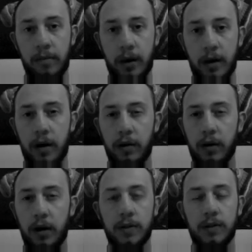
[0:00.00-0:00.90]
They're not
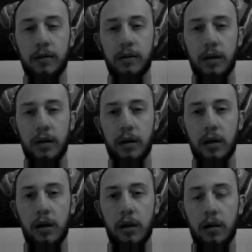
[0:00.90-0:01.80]
constantly
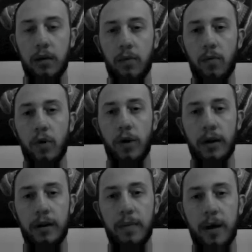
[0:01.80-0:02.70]

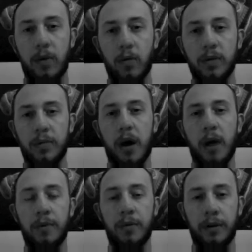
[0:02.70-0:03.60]
worried about what's
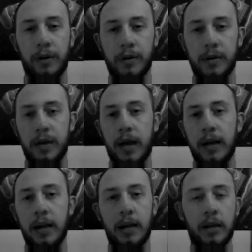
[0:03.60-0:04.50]
popular in
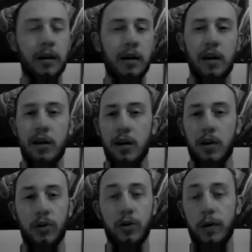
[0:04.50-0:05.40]
society and
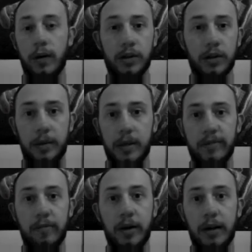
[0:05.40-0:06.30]
doing it just because
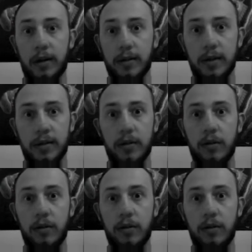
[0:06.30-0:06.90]
everybody else is.